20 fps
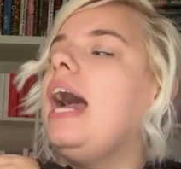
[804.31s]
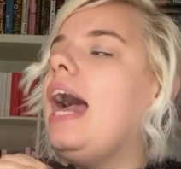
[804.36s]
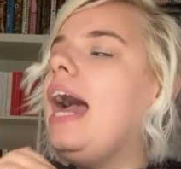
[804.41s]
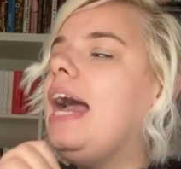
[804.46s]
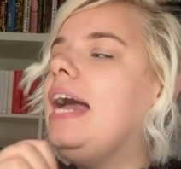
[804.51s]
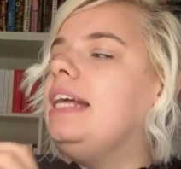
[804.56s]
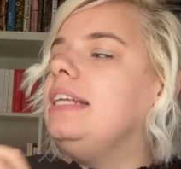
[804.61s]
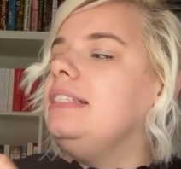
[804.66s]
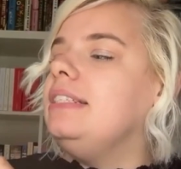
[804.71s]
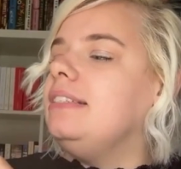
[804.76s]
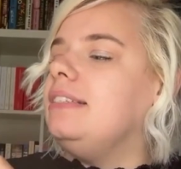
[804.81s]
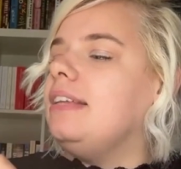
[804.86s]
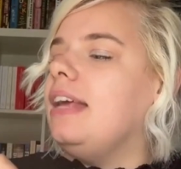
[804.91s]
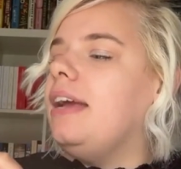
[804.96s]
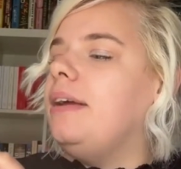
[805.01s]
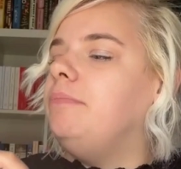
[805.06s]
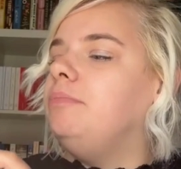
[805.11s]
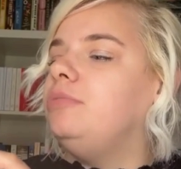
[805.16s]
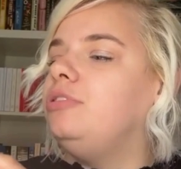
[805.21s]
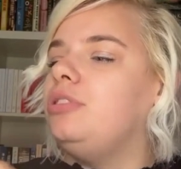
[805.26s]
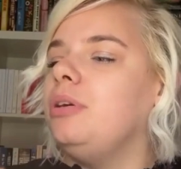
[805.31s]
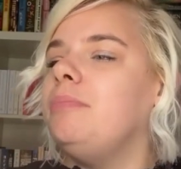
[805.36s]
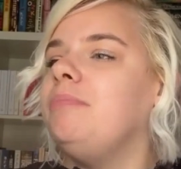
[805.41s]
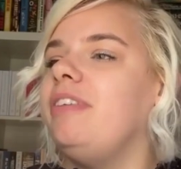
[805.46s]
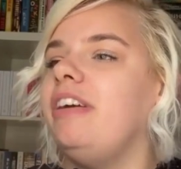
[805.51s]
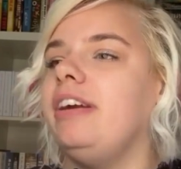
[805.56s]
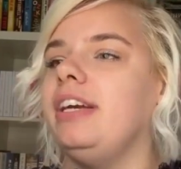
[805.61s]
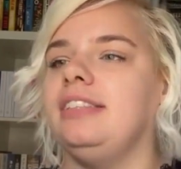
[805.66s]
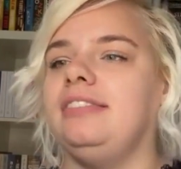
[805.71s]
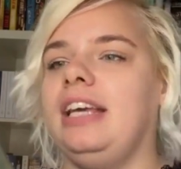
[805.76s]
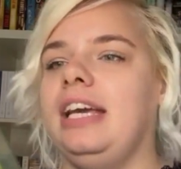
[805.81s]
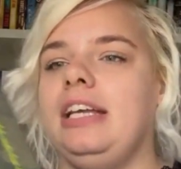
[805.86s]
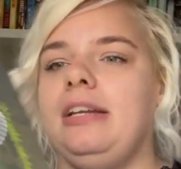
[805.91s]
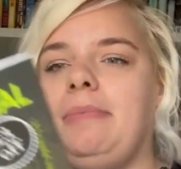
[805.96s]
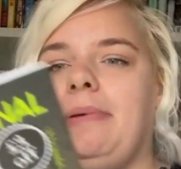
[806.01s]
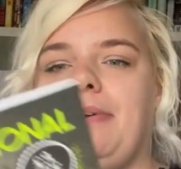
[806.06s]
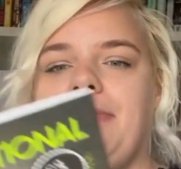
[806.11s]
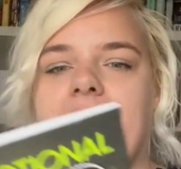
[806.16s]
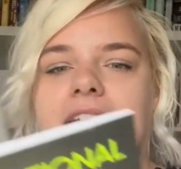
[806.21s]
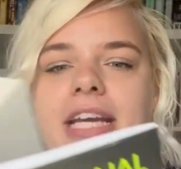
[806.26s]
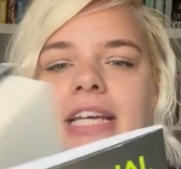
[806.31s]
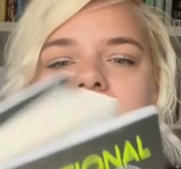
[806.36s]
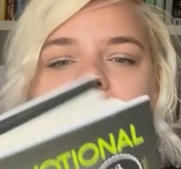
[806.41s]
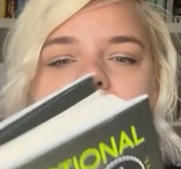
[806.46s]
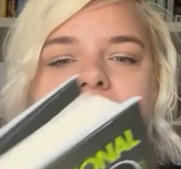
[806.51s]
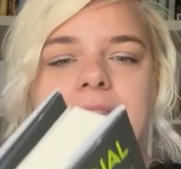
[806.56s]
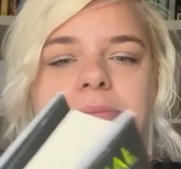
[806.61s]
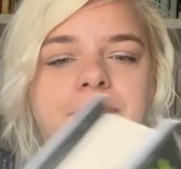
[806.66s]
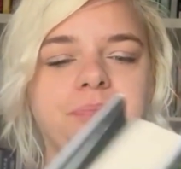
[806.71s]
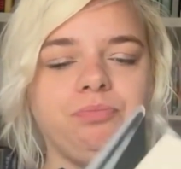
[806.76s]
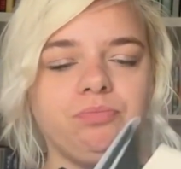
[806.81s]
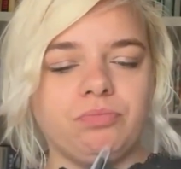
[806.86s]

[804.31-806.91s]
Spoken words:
And so I'm very excited about this.